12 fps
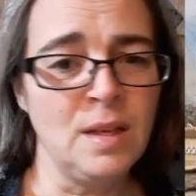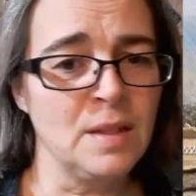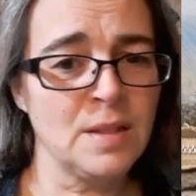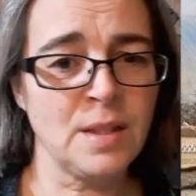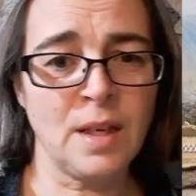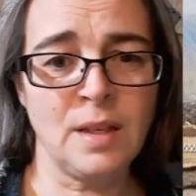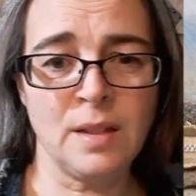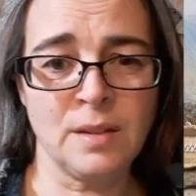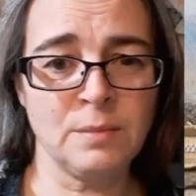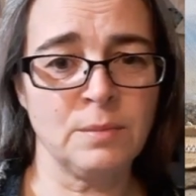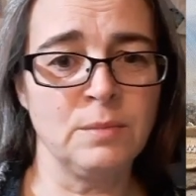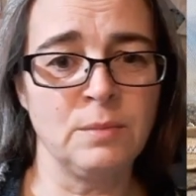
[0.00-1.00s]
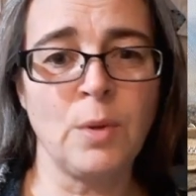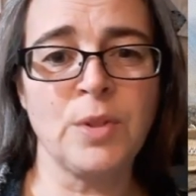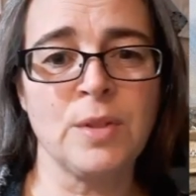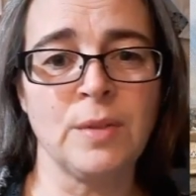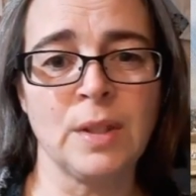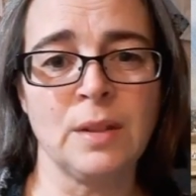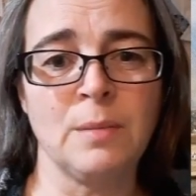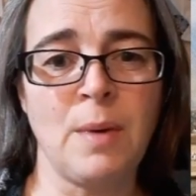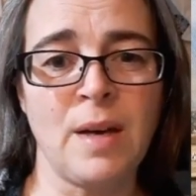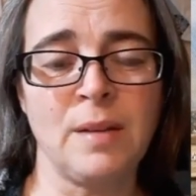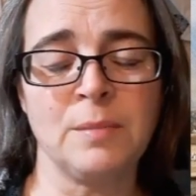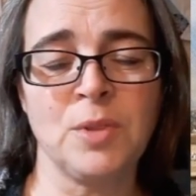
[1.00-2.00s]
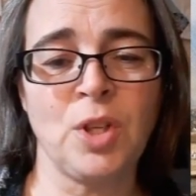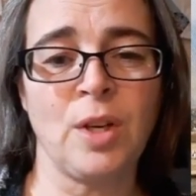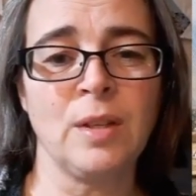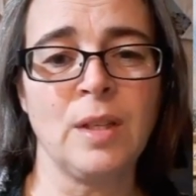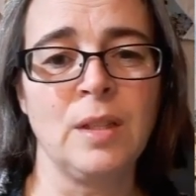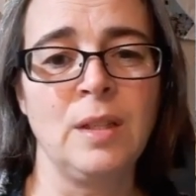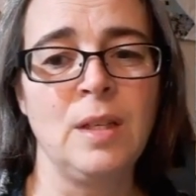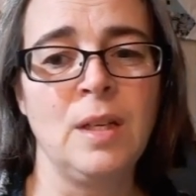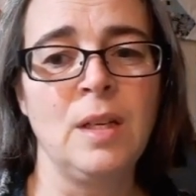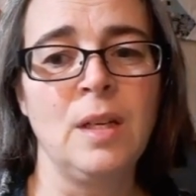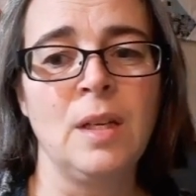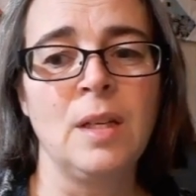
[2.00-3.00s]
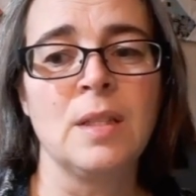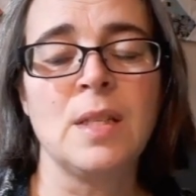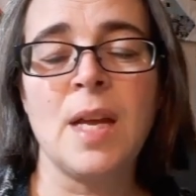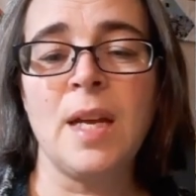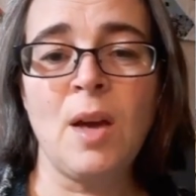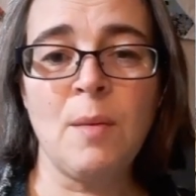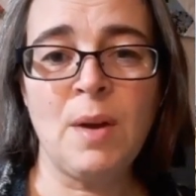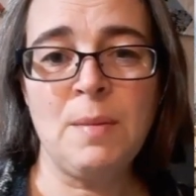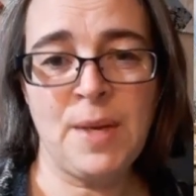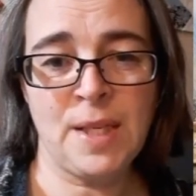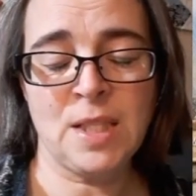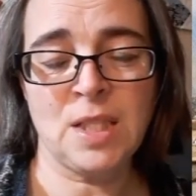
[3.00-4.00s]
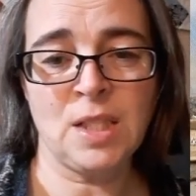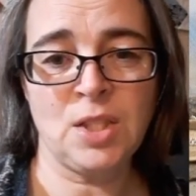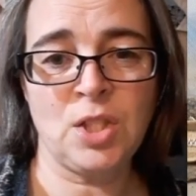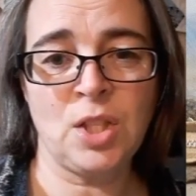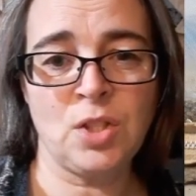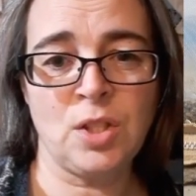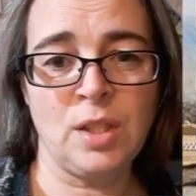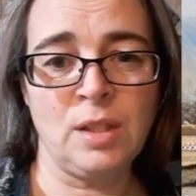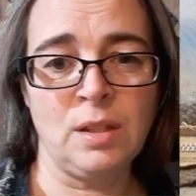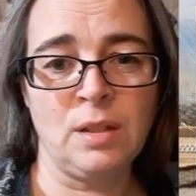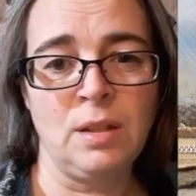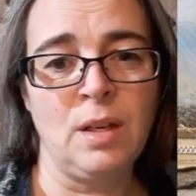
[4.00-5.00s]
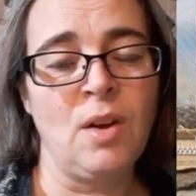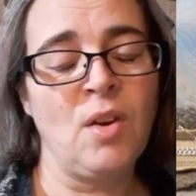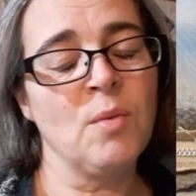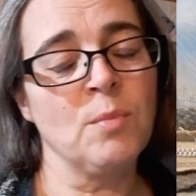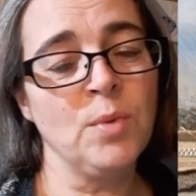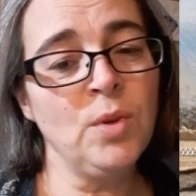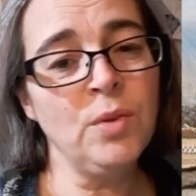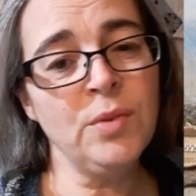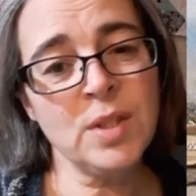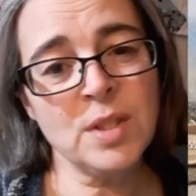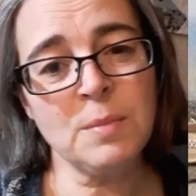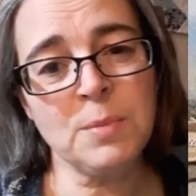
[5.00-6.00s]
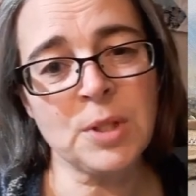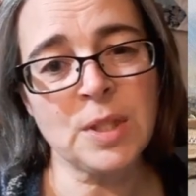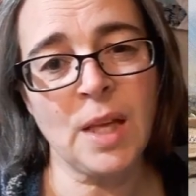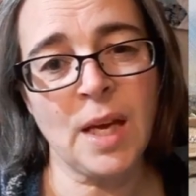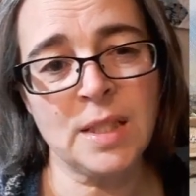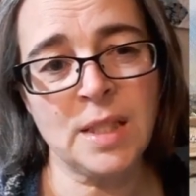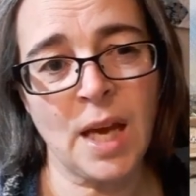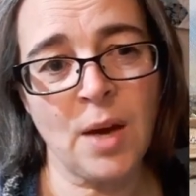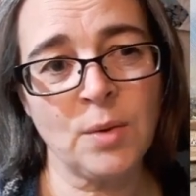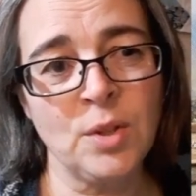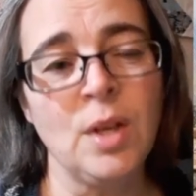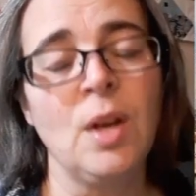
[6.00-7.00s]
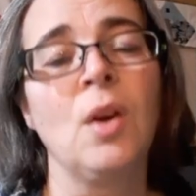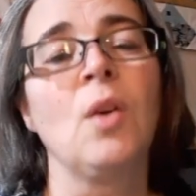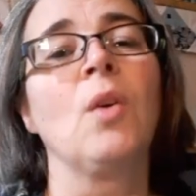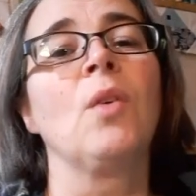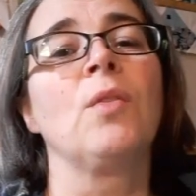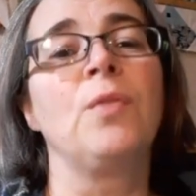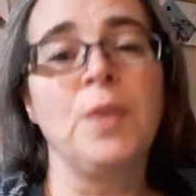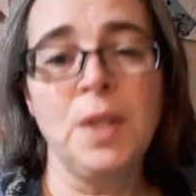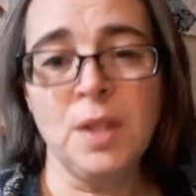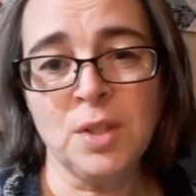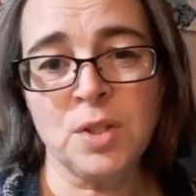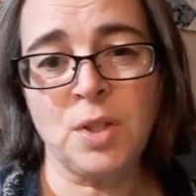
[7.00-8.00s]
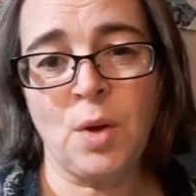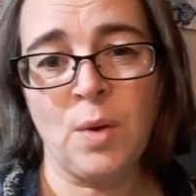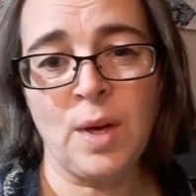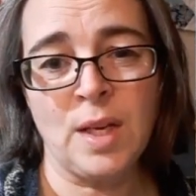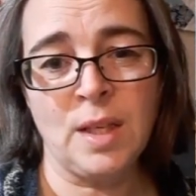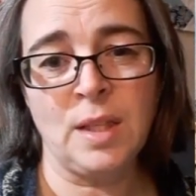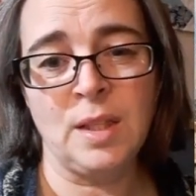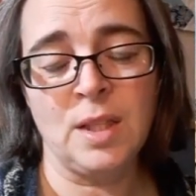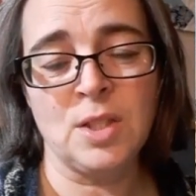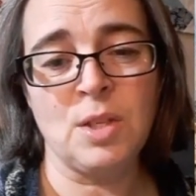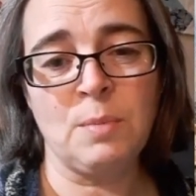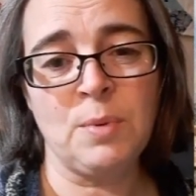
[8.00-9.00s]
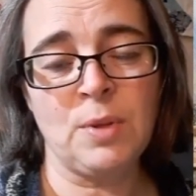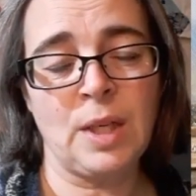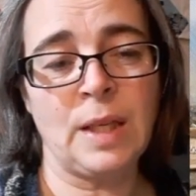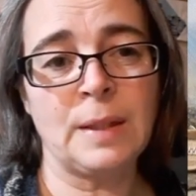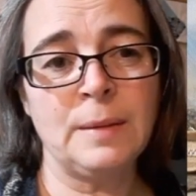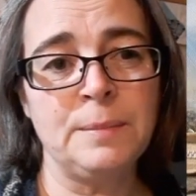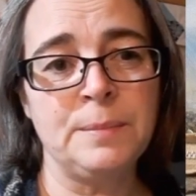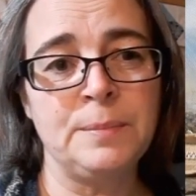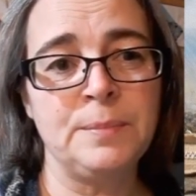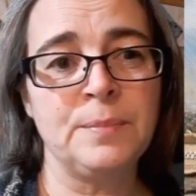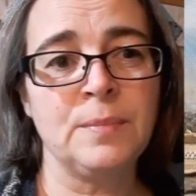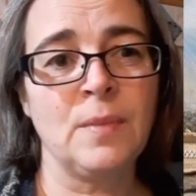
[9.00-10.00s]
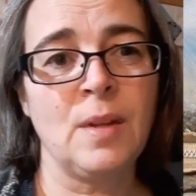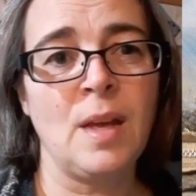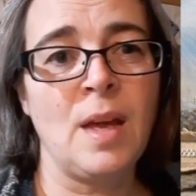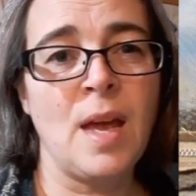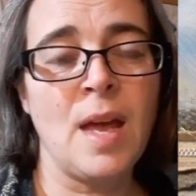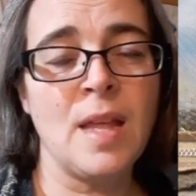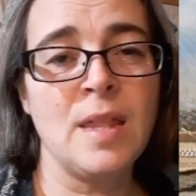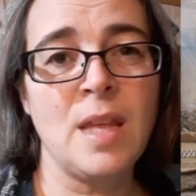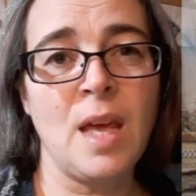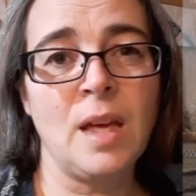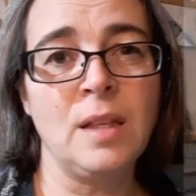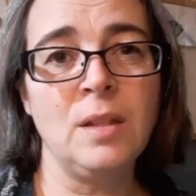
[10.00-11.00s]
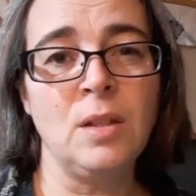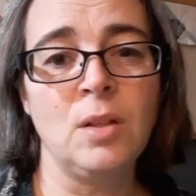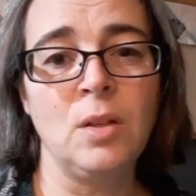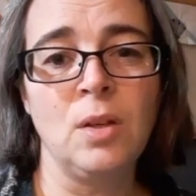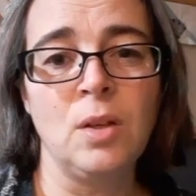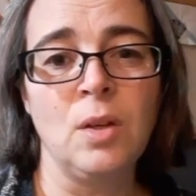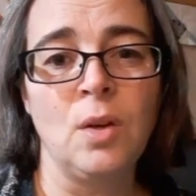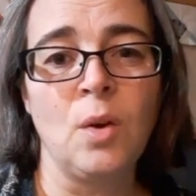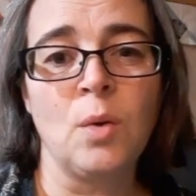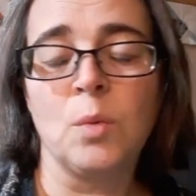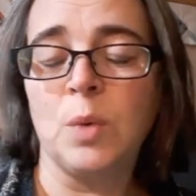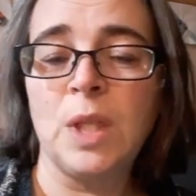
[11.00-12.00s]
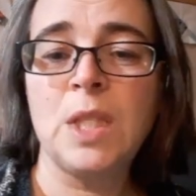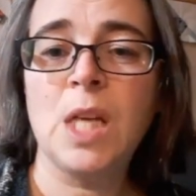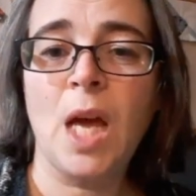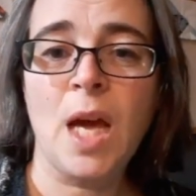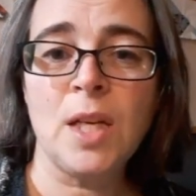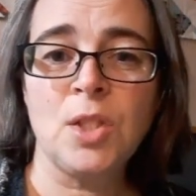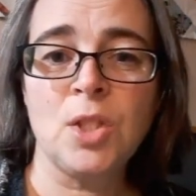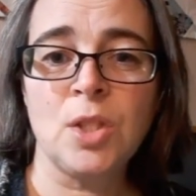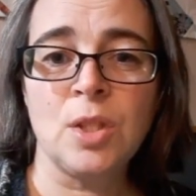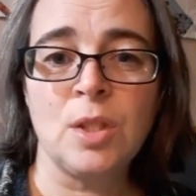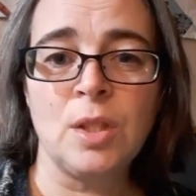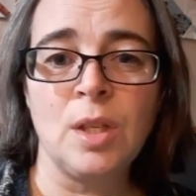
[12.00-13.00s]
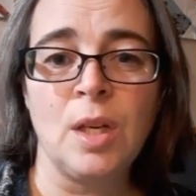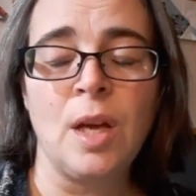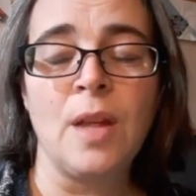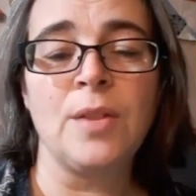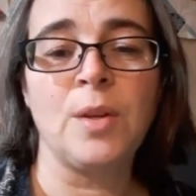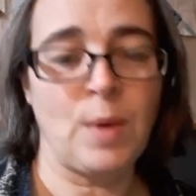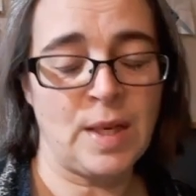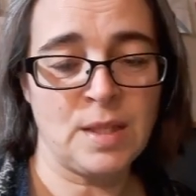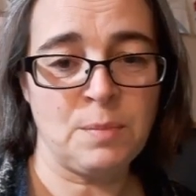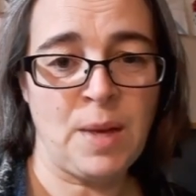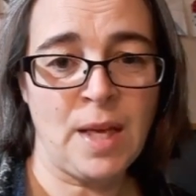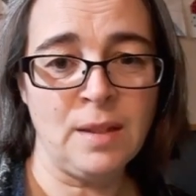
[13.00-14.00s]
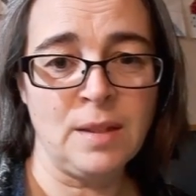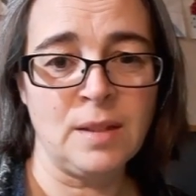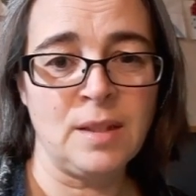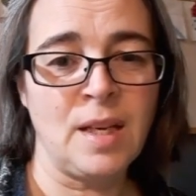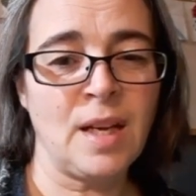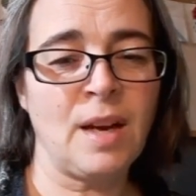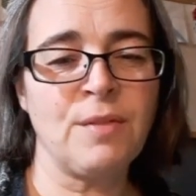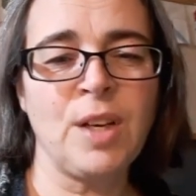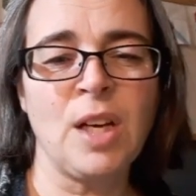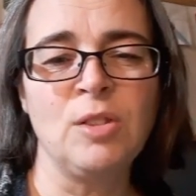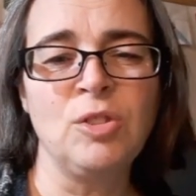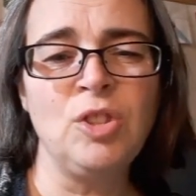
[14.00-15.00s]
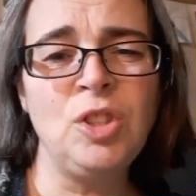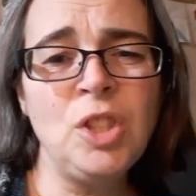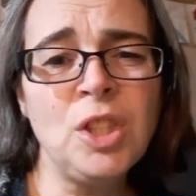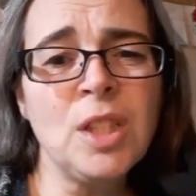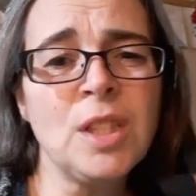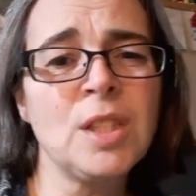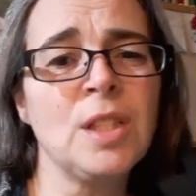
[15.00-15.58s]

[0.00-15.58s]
Slide in most of it, the bottom chunk. Take out my basting stitching, move the zipper slide down, finish sewing the zipper in, and then reattach the waistband. And I've got just